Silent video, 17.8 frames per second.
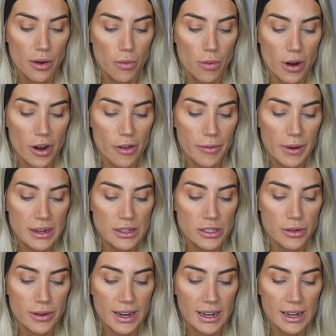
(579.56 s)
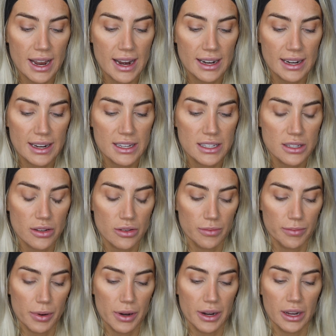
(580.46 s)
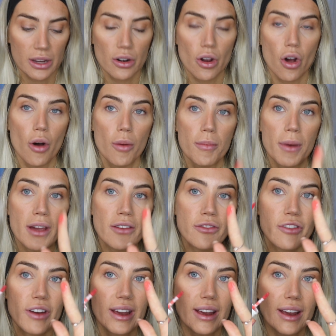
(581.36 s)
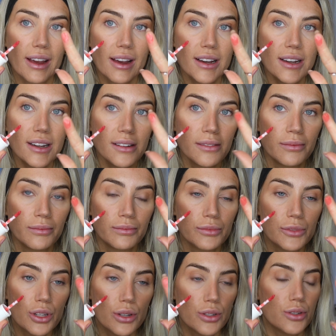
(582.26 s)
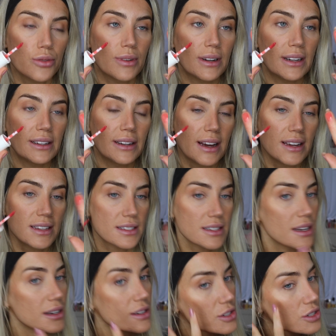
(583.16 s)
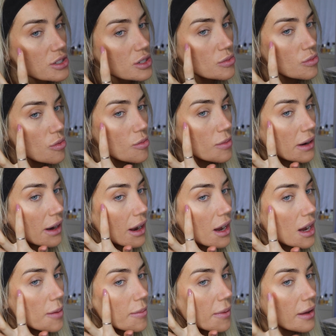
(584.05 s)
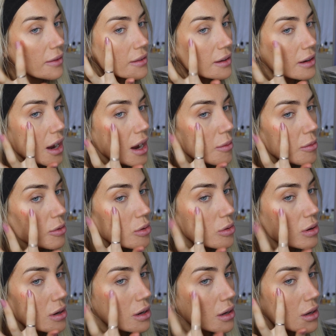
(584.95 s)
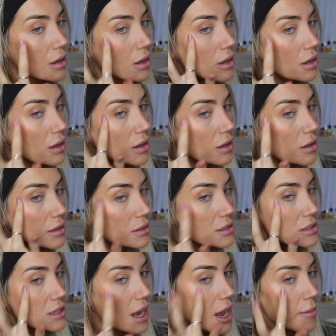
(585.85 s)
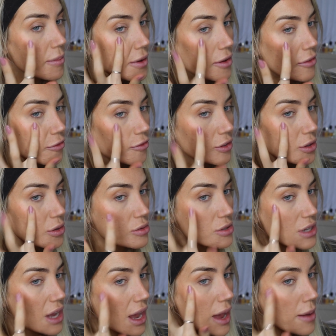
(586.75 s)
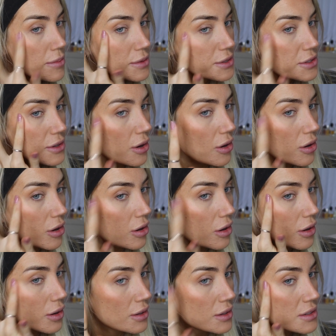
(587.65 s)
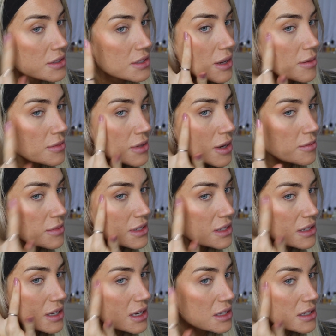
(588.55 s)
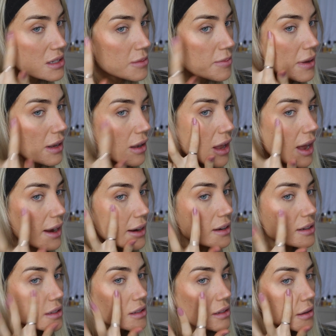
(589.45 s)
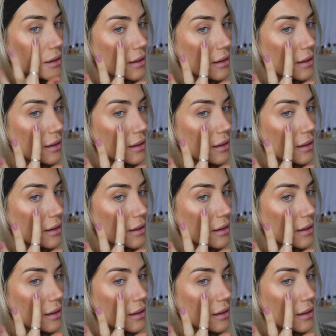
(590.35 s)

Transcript: what I've been doing lately is putting it on my finger, so it's a really nice tint, just to warm it up, and then I will tap a few taps on. Sometimes this gets a bit like